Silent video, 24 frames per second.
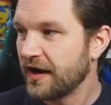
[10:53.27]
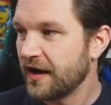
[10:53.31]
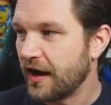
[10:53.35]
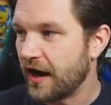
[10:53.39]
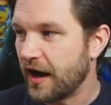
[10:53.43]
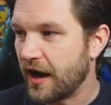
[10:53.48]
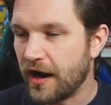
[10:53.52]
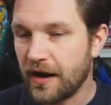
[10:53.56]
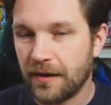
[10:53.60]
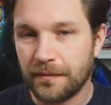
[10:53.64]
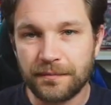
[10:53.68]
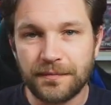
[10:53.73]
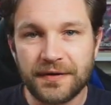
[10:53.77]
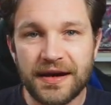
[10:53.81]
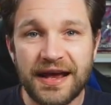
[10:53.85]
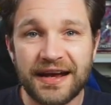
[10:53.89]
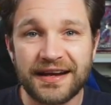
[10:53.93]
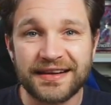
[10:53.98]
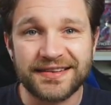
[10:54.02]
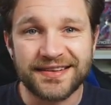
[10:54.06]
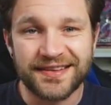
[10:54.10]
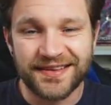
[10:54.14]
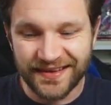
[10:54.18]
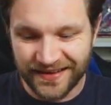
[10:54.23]
Up
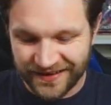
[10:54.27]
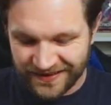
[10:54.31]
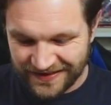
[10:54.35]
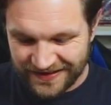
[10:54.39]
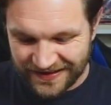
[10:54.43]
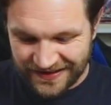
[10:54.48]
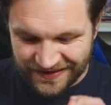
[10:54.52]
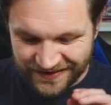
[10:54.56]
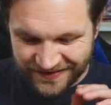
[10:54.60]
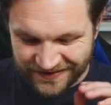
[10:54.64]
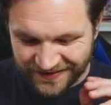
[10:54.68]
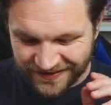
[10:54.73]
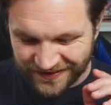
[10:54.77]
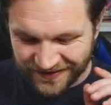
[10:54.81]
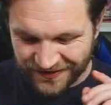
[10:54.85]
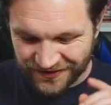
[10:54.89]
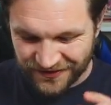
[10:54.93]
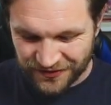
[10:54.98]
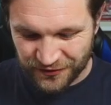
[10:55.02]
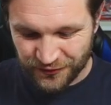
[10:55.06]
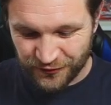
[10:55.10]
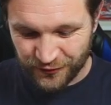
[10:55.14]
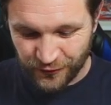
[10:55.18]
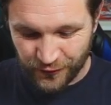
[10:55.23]
next, this
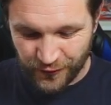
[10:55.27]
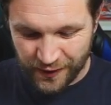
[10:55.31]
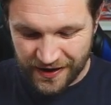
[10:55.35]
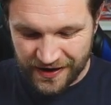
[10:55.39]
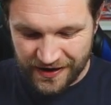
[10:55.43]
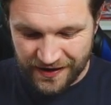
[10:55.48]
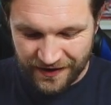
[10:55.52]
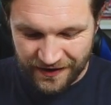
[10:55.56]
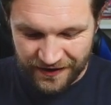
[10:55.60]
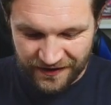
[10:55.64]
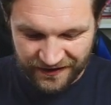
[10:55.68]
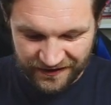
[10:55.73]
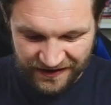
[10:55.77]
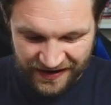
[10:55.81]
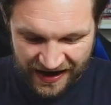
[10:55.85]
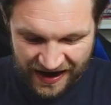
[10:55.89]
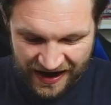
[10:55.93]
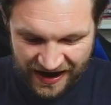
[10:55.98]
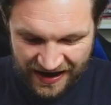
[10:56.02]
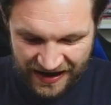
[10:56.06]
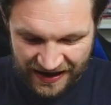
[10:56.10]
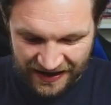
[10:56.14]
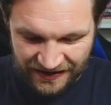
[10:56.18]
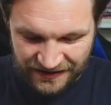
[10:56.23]
trio.
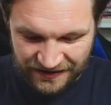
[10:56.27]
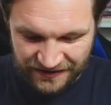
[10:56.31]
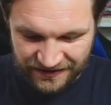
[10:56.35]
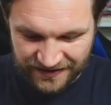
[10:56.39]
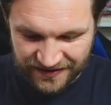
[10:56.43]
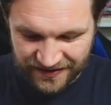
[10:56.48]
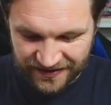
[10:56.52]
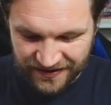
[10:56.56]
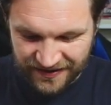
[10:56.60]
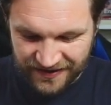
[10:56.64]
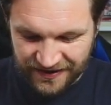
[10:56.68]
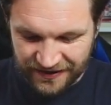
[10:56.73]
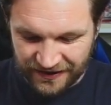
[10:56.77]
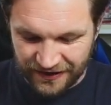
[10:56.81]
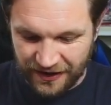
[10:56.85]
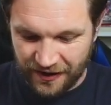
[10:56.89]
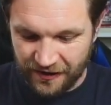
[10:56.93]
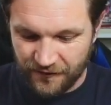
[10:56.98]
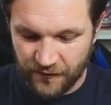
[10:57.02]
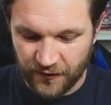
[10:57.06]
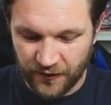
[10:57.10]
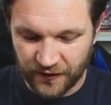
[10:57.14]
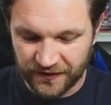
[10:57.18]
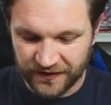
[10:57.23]
And
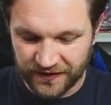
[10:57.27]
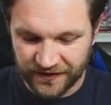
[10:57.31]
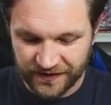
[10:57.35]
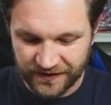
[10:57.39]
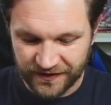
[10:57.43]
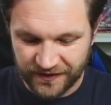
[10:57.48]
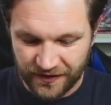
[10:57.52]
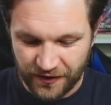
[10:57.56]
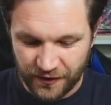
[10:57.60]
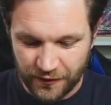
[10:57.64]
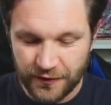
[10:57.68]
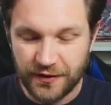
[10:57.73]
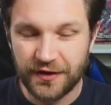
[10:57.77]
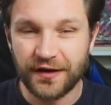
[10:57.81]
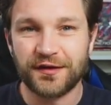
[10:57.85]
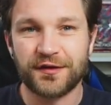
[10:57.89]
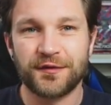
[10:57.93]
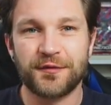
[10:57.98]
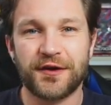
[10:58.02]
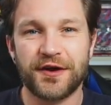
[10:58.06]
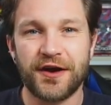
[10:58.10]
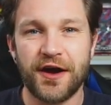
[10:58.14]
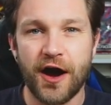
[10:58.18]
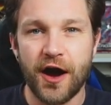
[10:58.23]
come on. Who doesn't
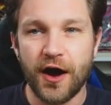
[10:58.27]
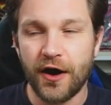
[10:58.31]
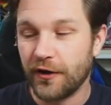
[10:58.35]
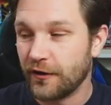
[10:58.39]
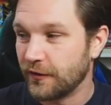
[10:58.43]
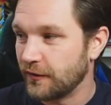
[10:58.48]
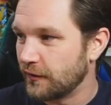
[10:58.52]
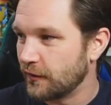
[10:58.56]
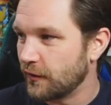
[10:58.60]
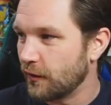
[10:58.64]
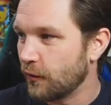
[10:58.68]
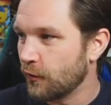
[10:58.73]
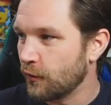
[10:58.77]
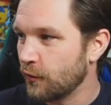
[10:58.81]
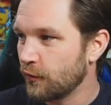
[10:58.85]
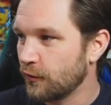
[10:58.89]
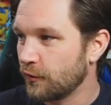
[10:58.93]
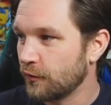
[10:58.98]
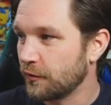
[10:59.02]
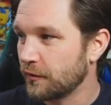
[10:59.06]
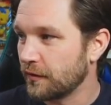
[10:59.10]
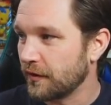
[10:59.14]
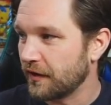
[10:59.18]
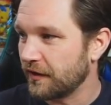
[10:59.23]
want to own
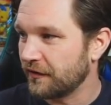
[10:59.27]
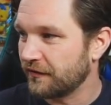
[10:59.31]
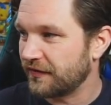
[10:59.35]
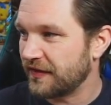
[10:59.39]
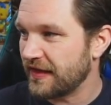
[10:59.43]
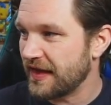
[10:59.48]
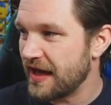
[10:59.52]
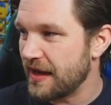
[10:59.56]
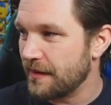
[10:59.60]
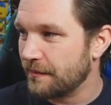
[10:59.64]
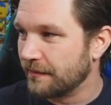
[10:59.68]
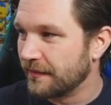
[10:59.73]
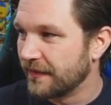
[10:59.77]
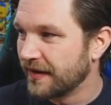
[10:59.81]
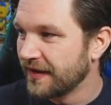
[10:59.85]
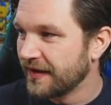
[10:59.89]
all of them?